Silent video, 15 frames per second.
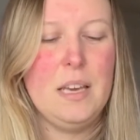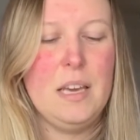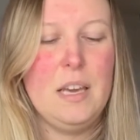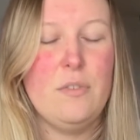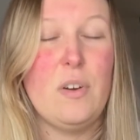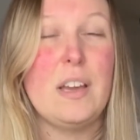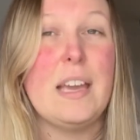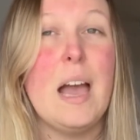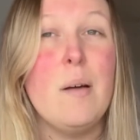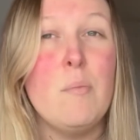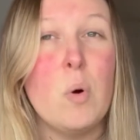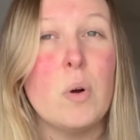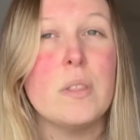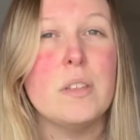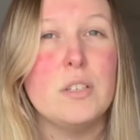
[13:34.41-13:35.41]
If I get
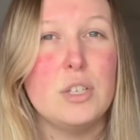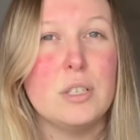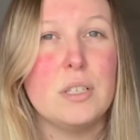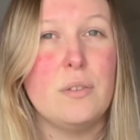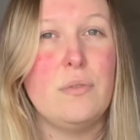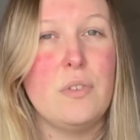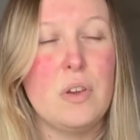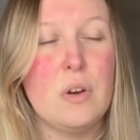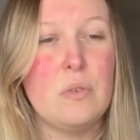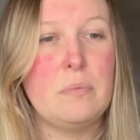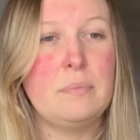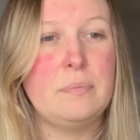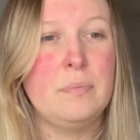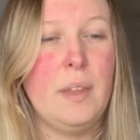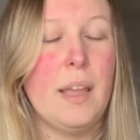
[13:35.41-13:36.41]
more than just a few,
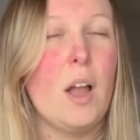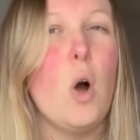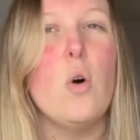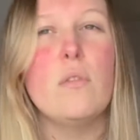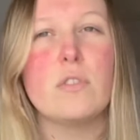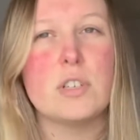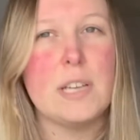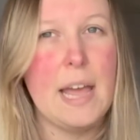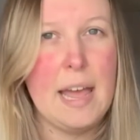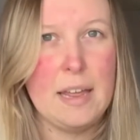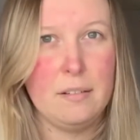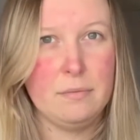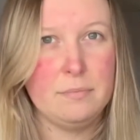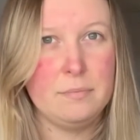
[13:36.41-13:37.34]
like over 10,